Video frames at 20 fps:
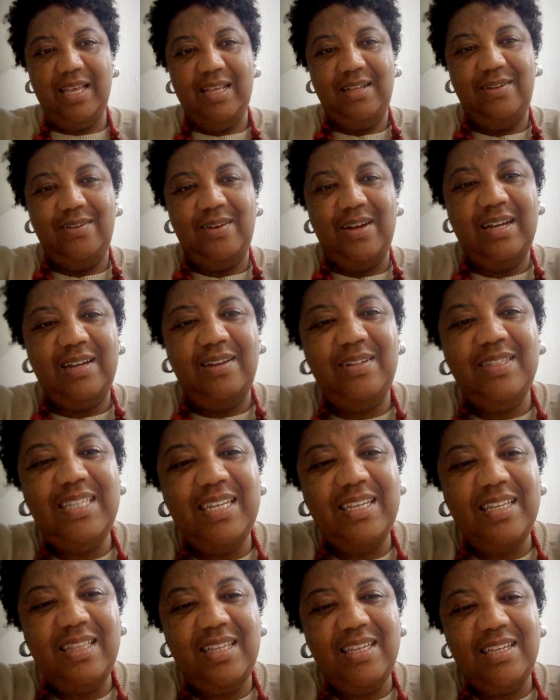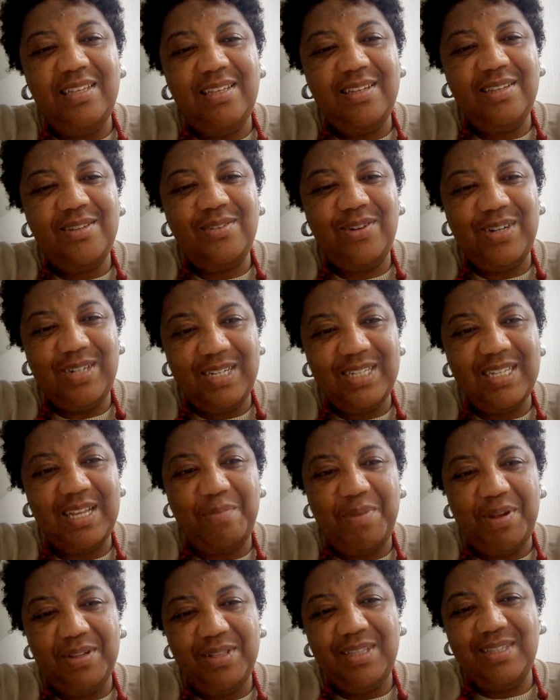Well, this work is
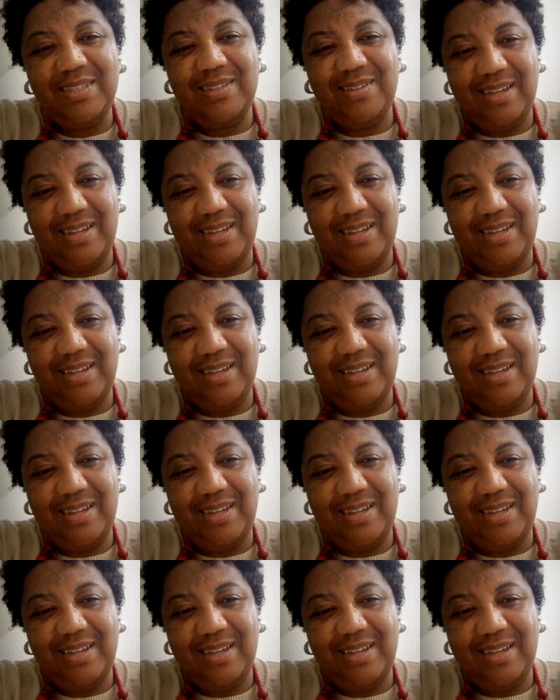about